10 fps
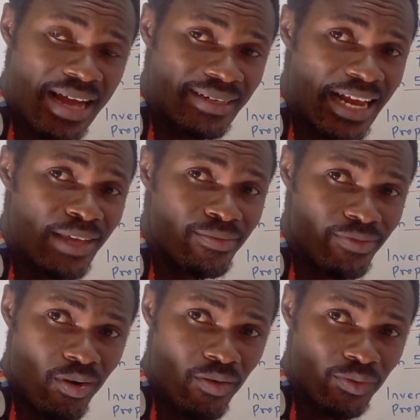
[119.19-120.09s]
are now
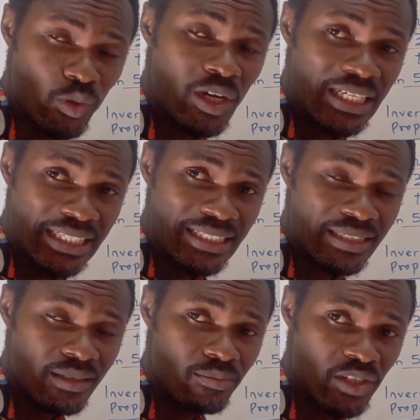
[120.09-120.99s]
involved to clean the
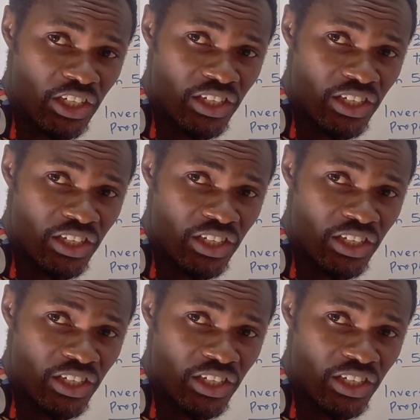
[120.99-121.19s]
same